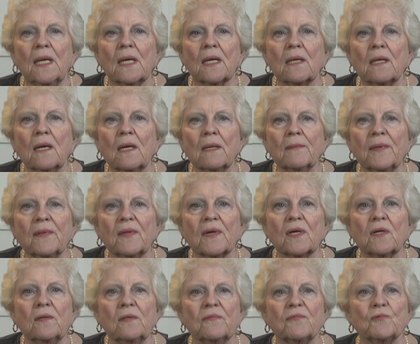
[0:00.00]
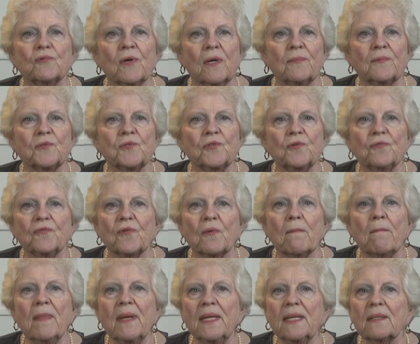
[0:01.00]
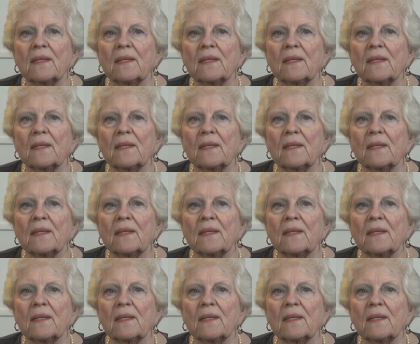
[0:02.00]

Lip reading: Karma that could have troubled you for many